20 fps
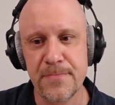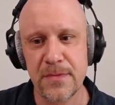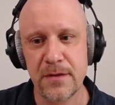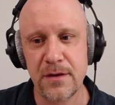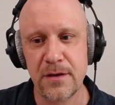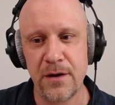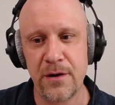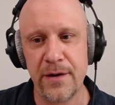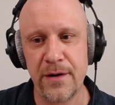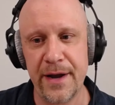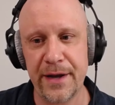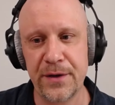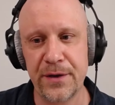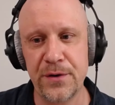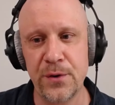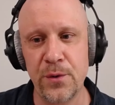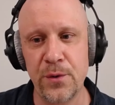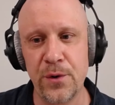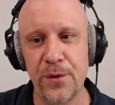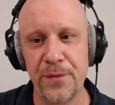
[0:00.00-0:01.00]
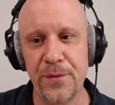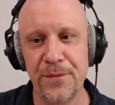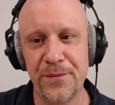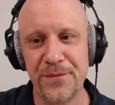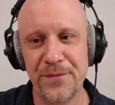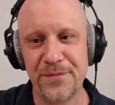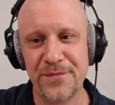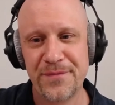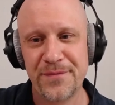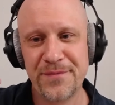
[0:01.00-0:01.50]
All right, cool.
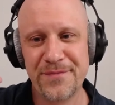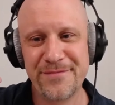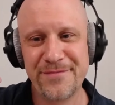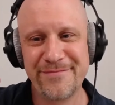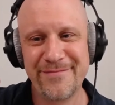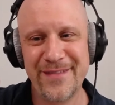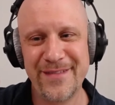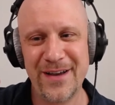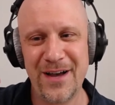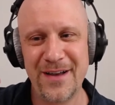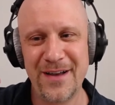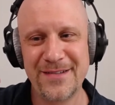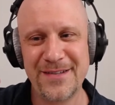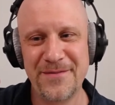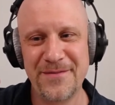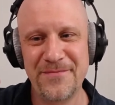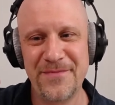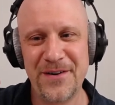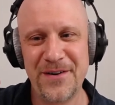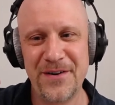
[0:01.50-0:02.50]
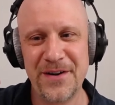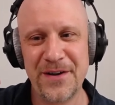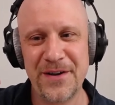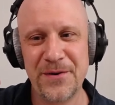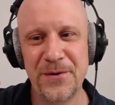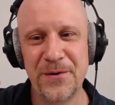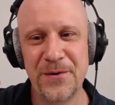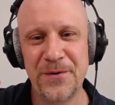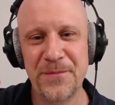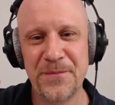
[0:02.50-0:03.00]
Awesome. Very
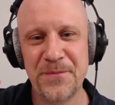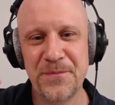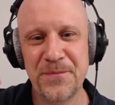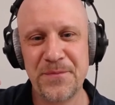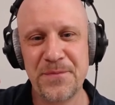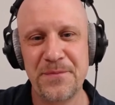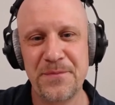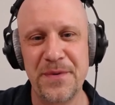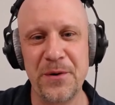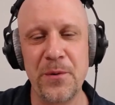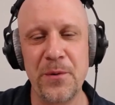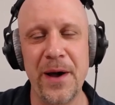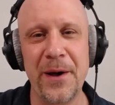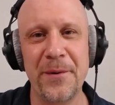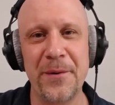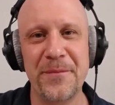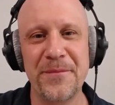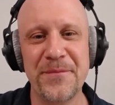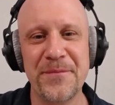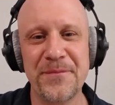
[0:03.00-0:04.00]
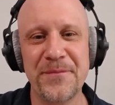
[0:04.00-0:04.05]
cool. Be well.